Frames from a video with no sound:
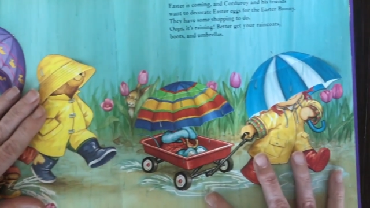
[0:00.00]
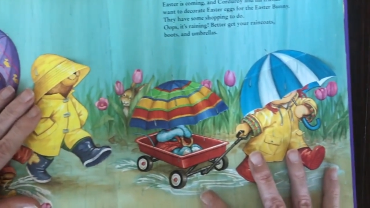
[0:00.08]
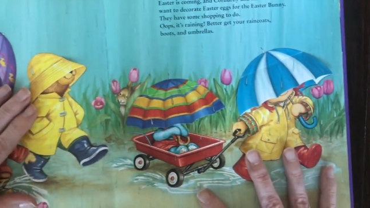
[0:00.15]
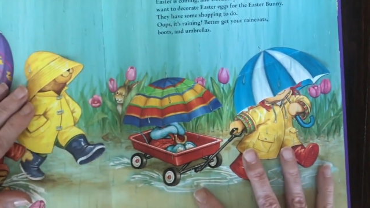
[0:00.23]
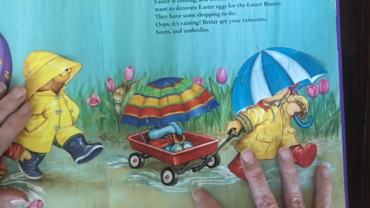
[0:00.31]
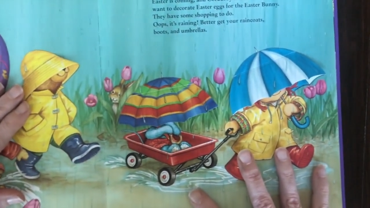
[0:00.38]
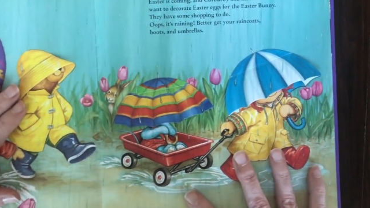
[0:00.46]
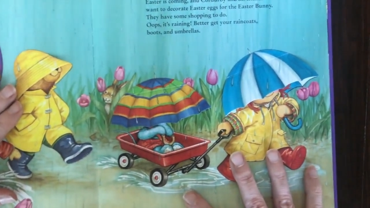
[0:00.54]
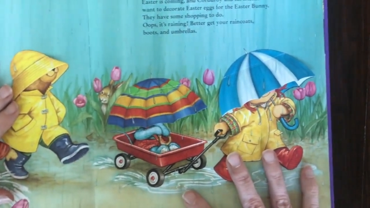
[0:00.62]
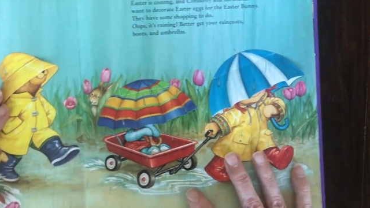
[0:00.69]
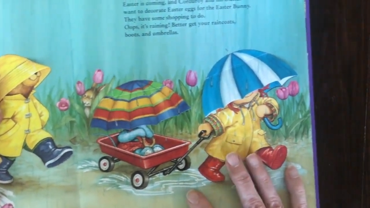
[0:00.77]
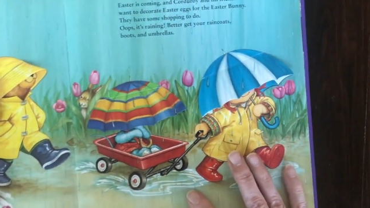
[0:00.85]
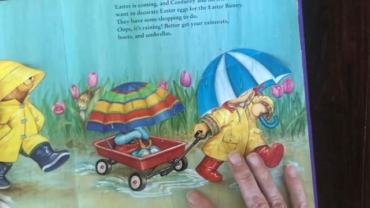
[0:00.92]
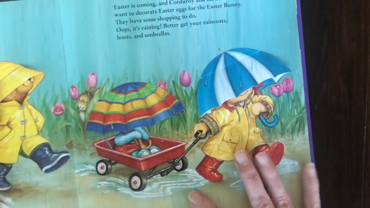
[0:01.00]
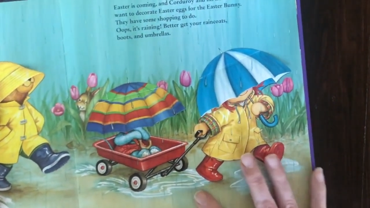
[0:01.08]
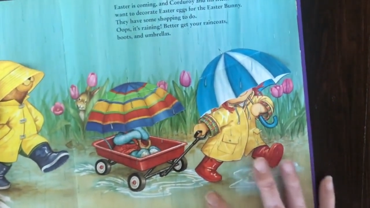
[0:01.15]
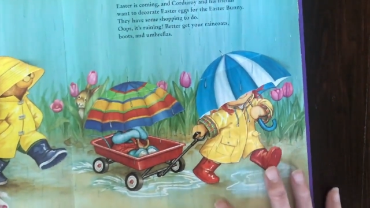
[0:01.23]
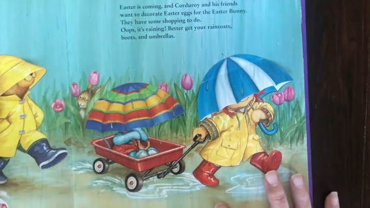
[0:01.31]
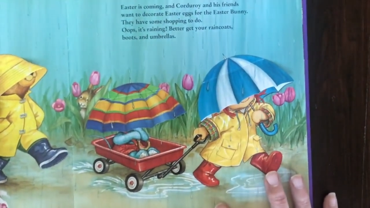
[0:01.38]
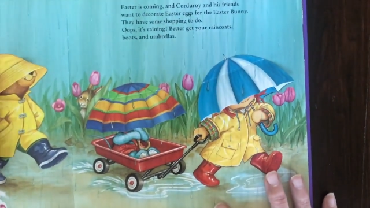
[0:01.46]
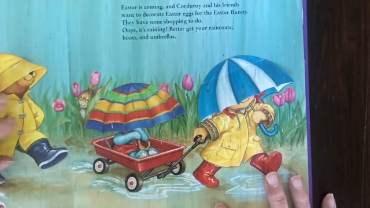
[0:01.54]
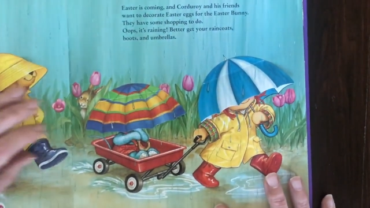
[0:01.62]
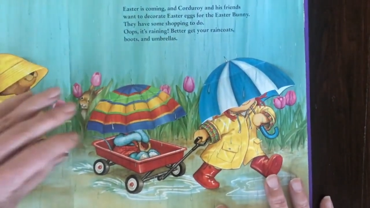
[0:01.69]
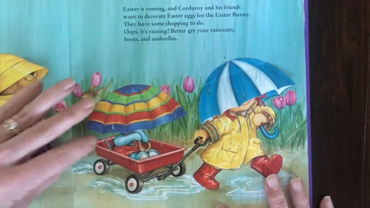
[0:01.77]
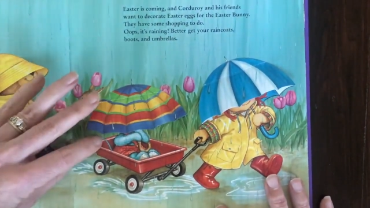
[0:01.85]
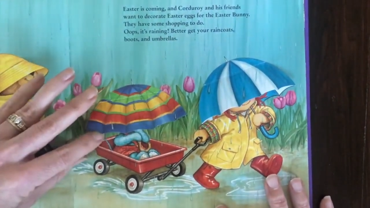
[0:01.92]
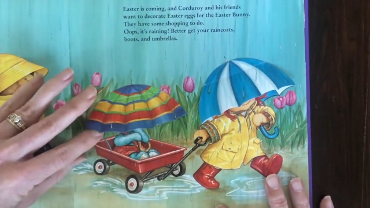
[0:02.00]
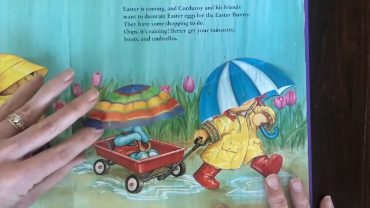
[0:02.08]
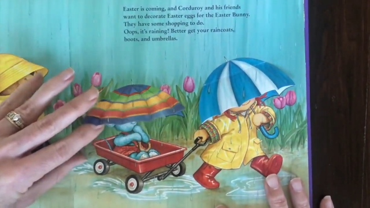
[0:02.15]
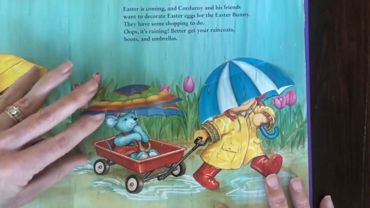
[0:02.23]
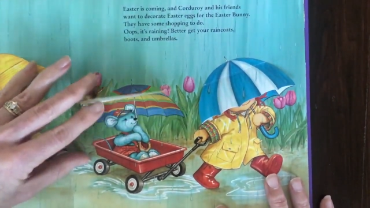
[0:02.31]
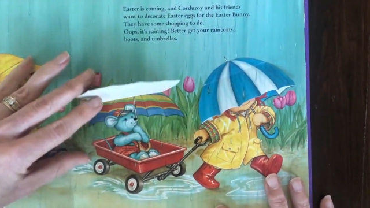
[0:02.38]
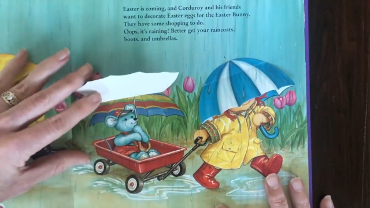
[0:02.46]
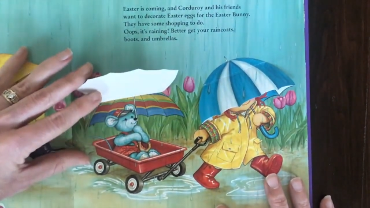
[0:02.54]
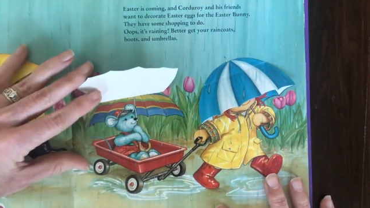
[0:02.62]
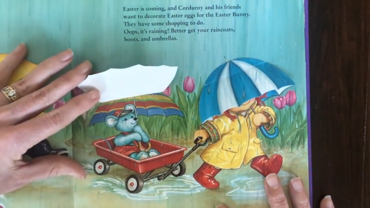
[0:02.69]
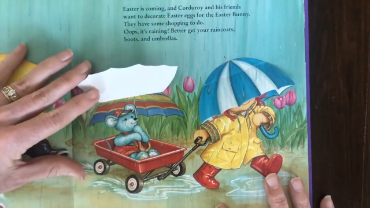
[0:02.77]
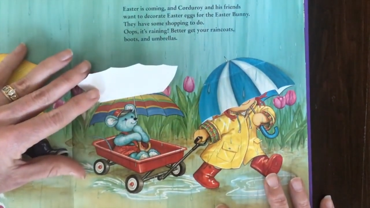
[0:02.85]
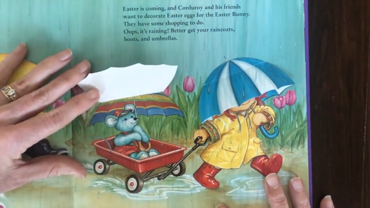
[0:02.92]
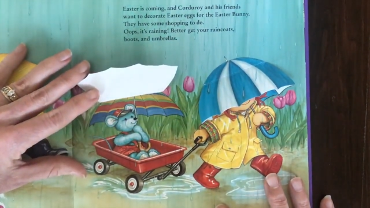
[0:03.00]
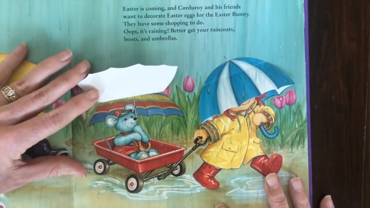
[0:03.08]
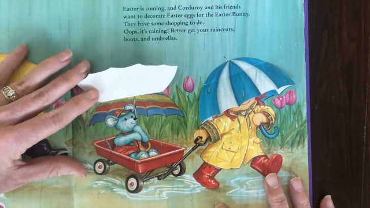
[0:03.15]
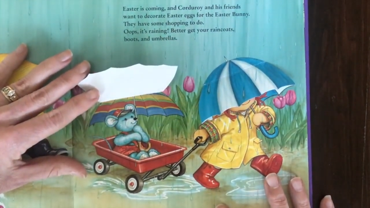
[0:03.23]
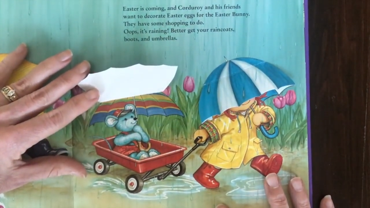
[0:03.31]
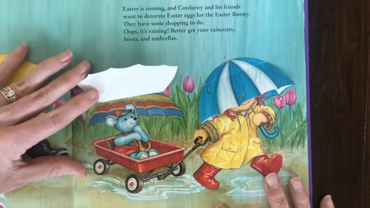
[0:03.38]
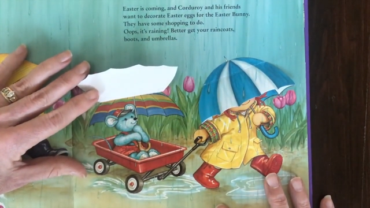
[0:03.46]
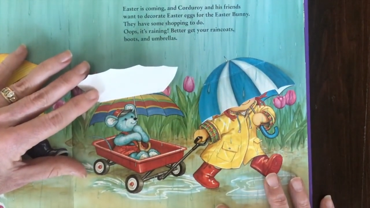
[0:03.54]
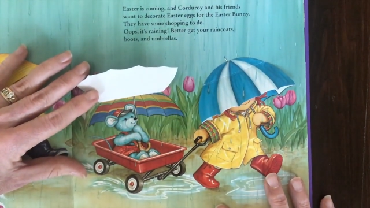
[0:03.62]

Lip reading: Nobody's mouth can be seen.